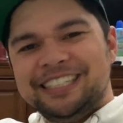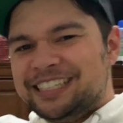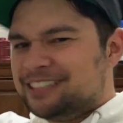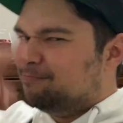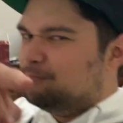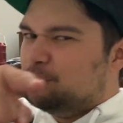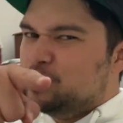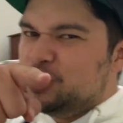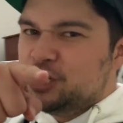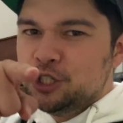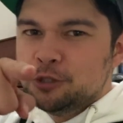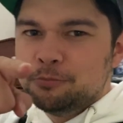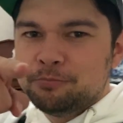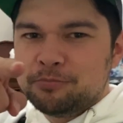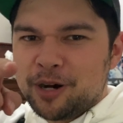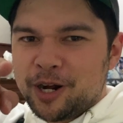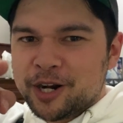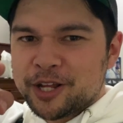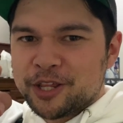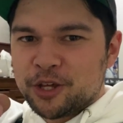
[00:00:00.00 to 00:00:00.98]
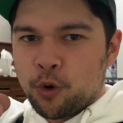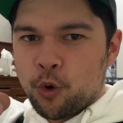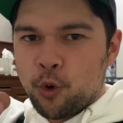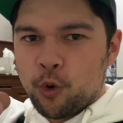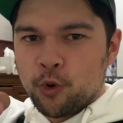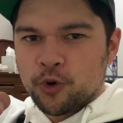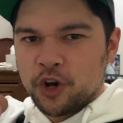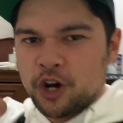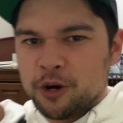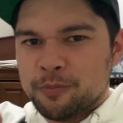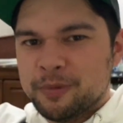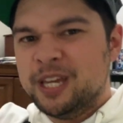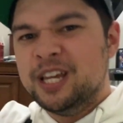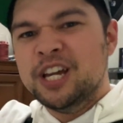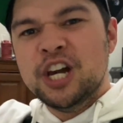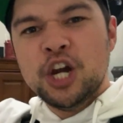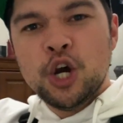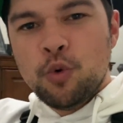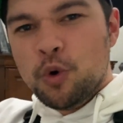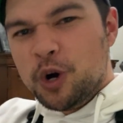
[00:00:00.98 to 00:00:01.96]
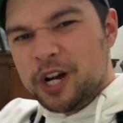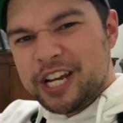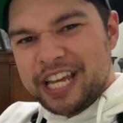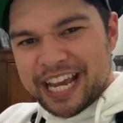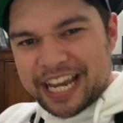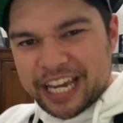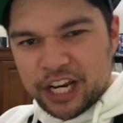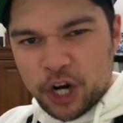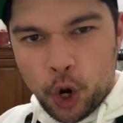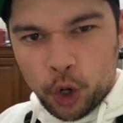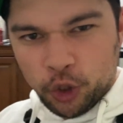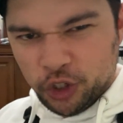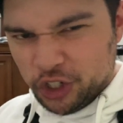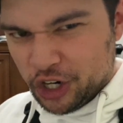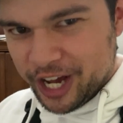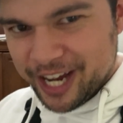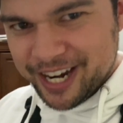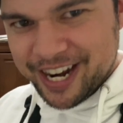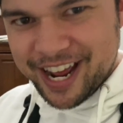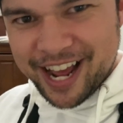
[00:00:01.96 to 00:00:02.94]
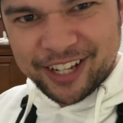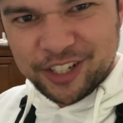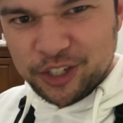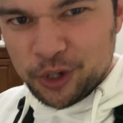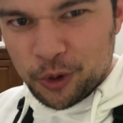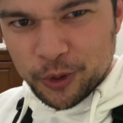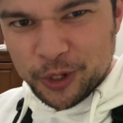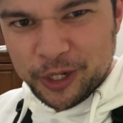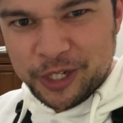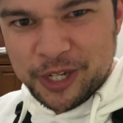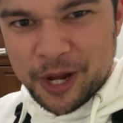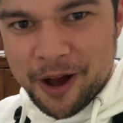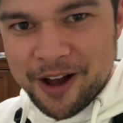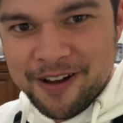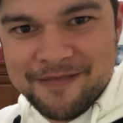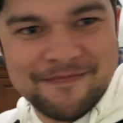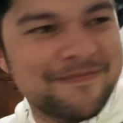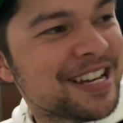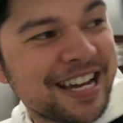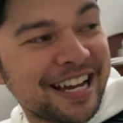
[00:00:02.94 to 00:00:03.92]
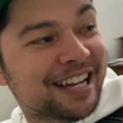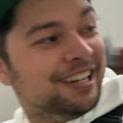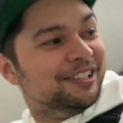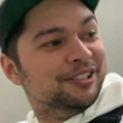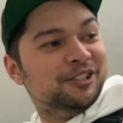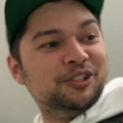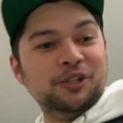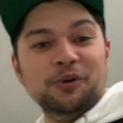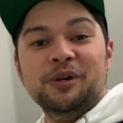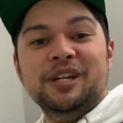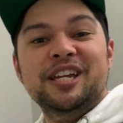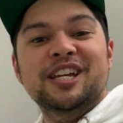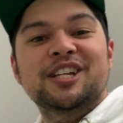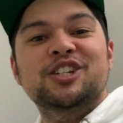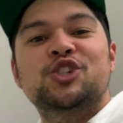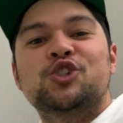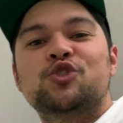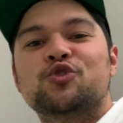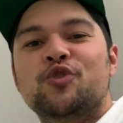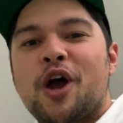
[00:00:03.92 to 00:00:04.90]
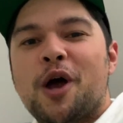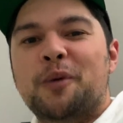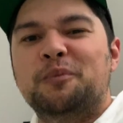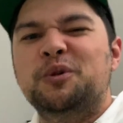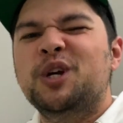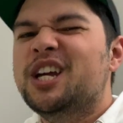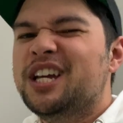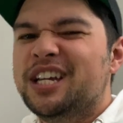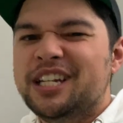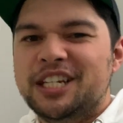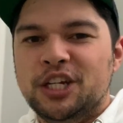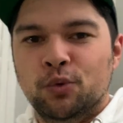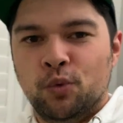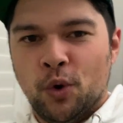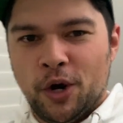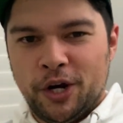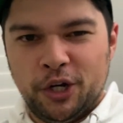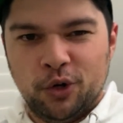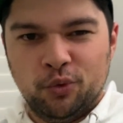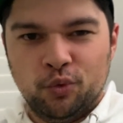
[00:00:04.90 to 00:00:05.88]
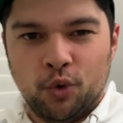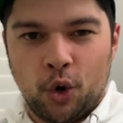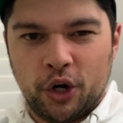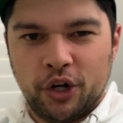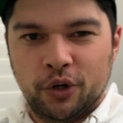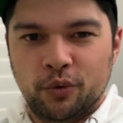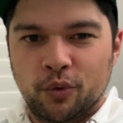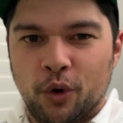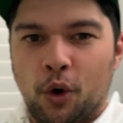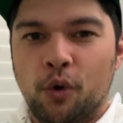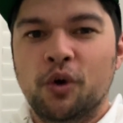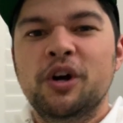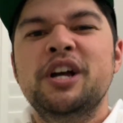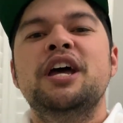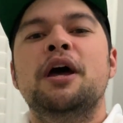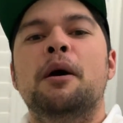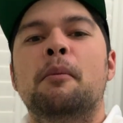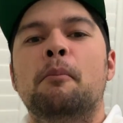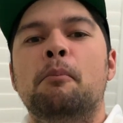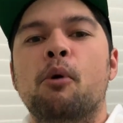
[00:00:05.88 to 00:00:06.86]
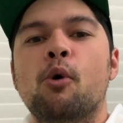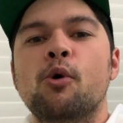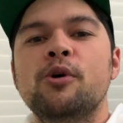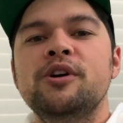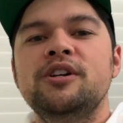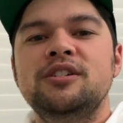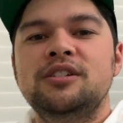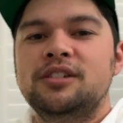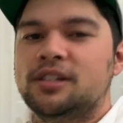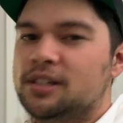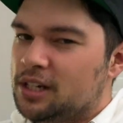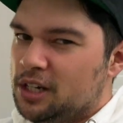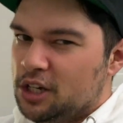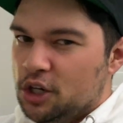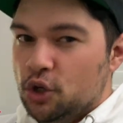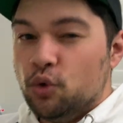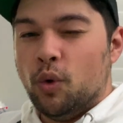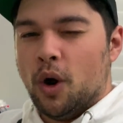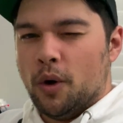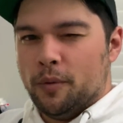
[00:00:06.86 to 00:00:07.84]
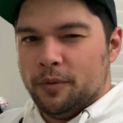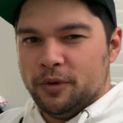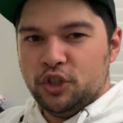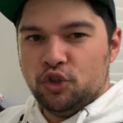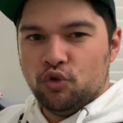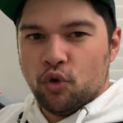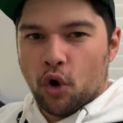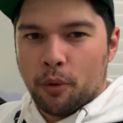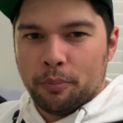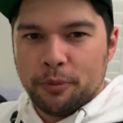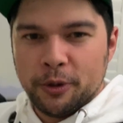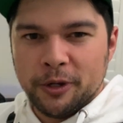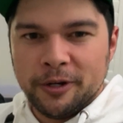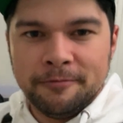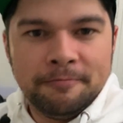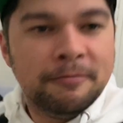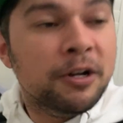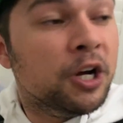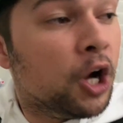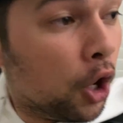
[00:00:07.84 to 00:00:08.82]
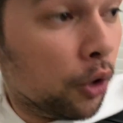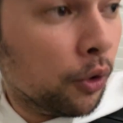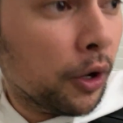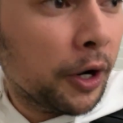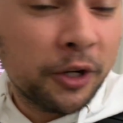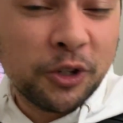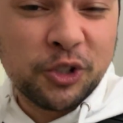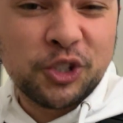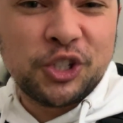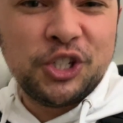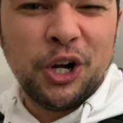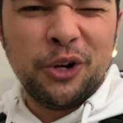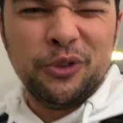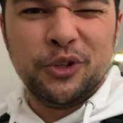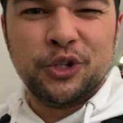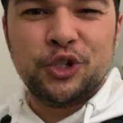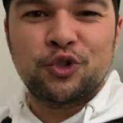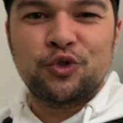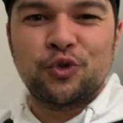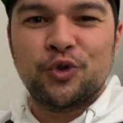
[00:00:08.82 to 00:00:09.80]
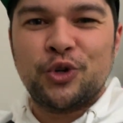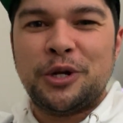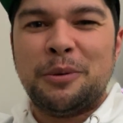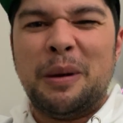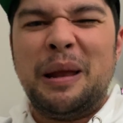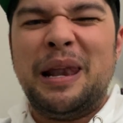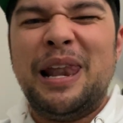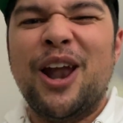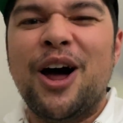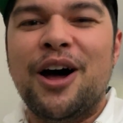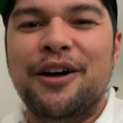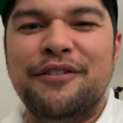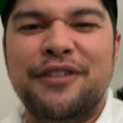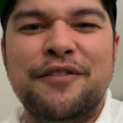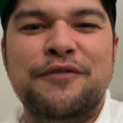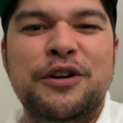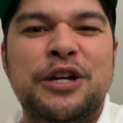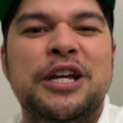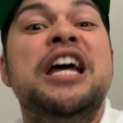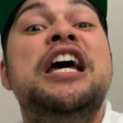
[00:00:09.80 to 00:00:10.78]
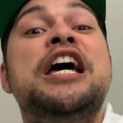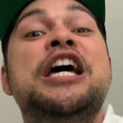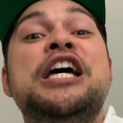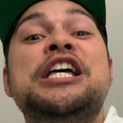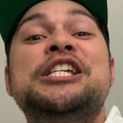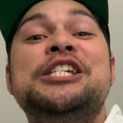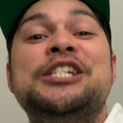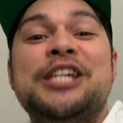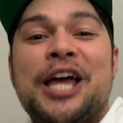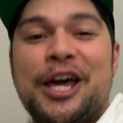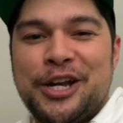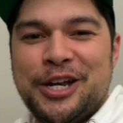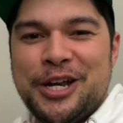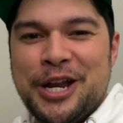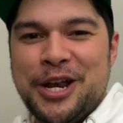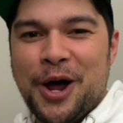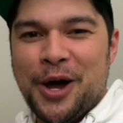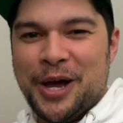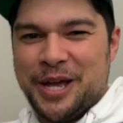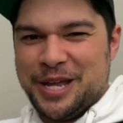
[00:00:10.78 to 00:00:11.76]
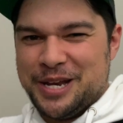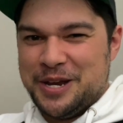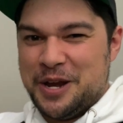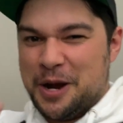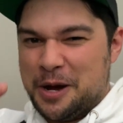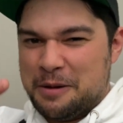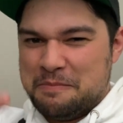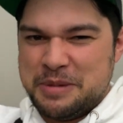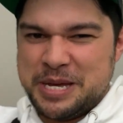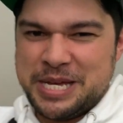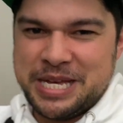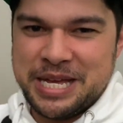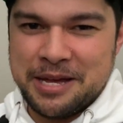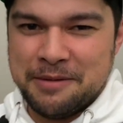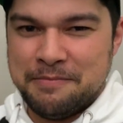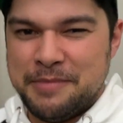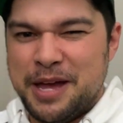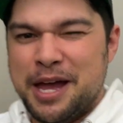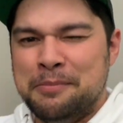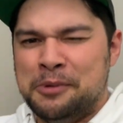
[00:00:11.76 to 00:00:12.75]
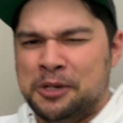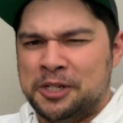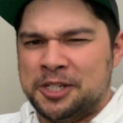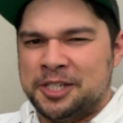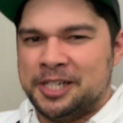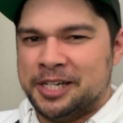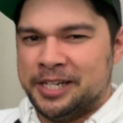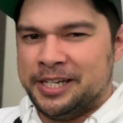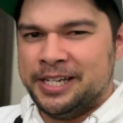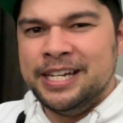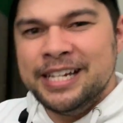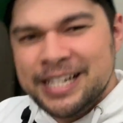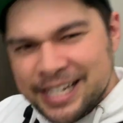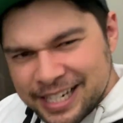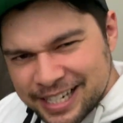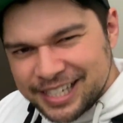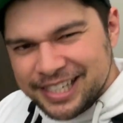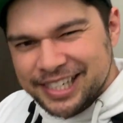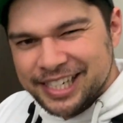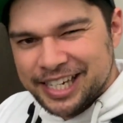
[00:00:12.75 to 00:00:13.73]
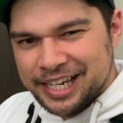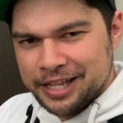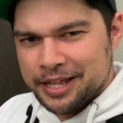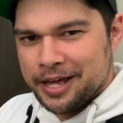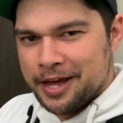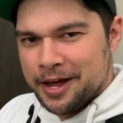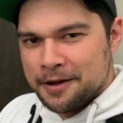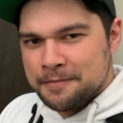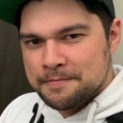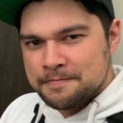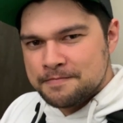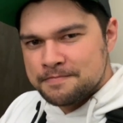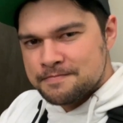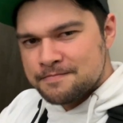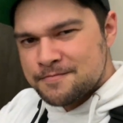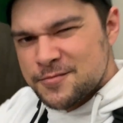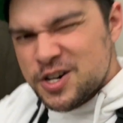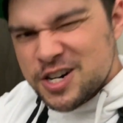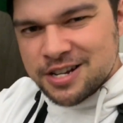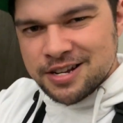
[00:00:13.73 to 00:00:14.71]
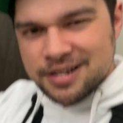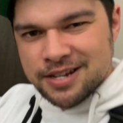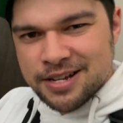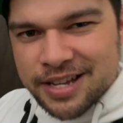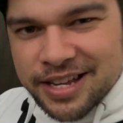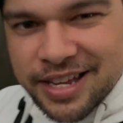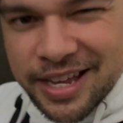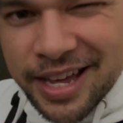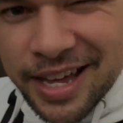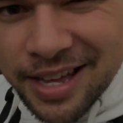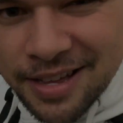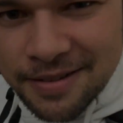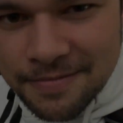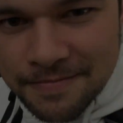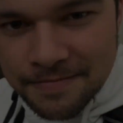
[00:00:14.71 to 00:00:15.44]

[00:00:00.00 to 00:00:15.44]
And when you're part of the Horde Army, we're kicking online ass all the time. So get strapped, get ready to rock and roll. And boys, we'll be dropping. All right, I'll see you on the stream live every Saturday night, 9 p.m. MST. See you there.